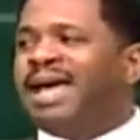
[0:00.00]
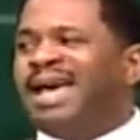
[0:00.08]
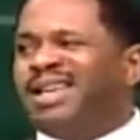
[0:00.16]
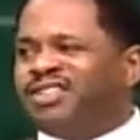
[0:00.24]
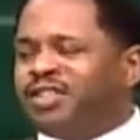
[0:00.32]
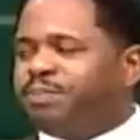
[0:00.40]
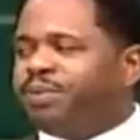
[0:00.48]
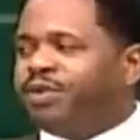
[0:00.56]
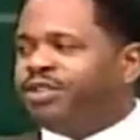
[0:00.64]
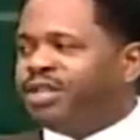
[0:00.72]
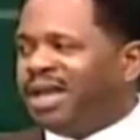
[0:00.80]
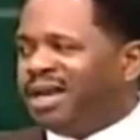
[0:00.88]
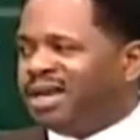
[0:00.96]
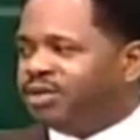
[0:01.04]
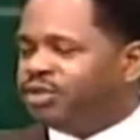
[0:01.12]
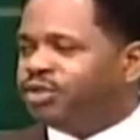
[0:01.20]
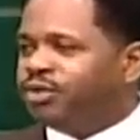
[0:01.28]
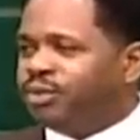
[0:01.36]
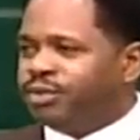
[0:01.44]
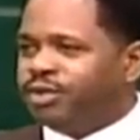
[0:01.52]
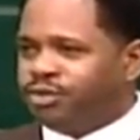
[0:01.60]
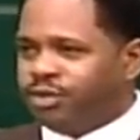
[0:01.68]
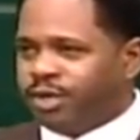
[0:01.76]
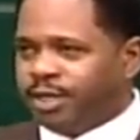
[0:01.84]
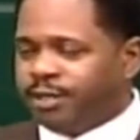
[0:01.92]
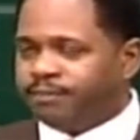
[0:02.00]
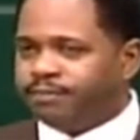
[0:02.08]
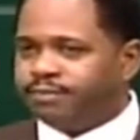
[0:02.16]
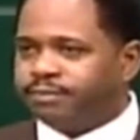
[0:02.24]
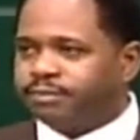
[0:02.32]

as it pertains to the dream.